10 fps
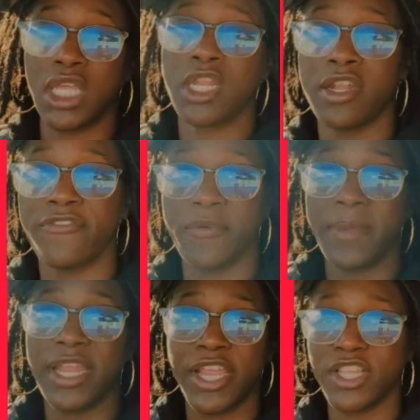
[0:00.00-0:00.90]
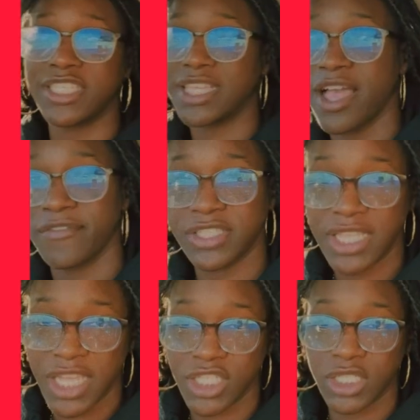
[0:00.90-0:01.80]
enough for me to hear this
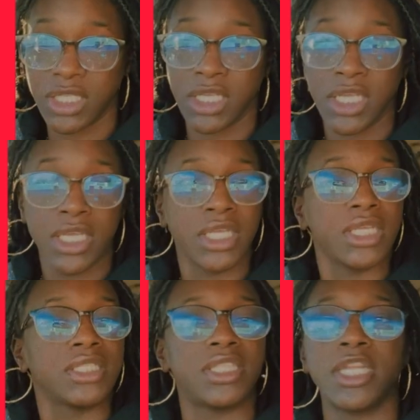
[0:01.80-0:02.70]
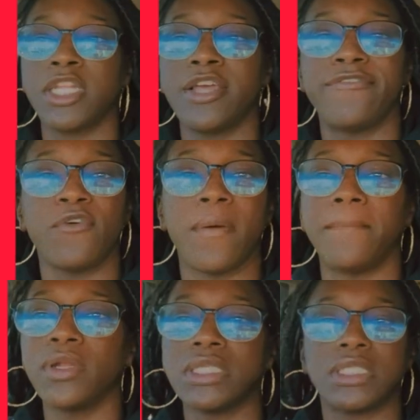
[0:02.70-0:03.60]
conversation. It's thin enough for a
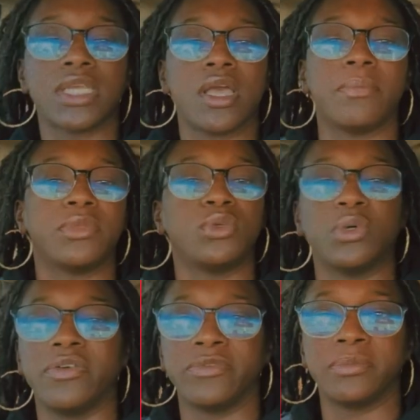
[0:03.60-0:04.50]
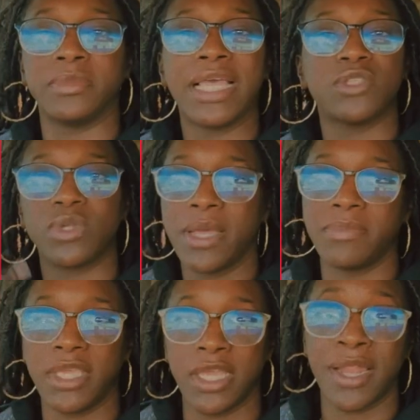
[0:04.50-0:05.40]
bullet to come through them. That's what
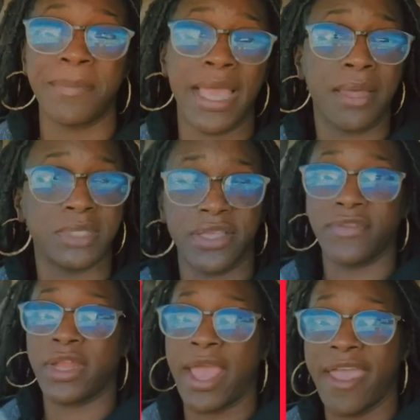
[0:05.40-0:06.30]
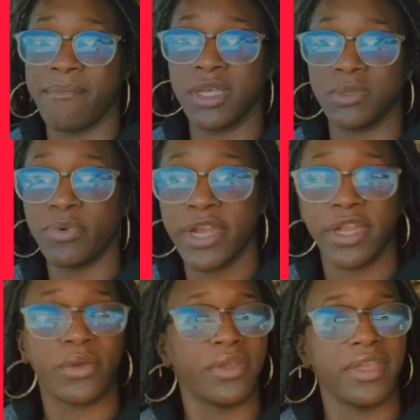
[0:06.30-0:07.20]
I'm thinking. I'm like, I'm 7.5 months pregnant.